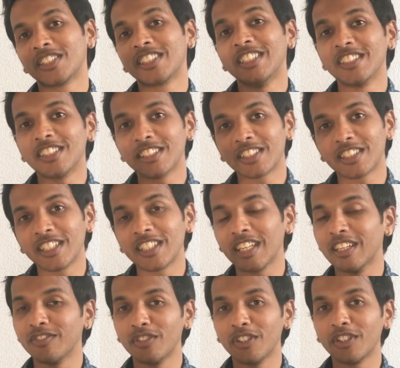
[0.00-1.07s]
consistent
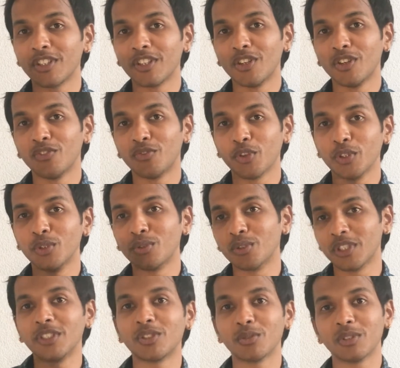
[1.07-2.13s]
effort for you to
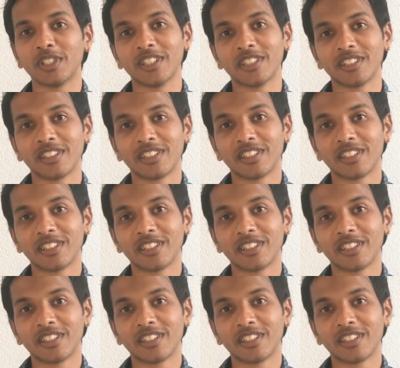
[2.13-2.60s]
reach over there.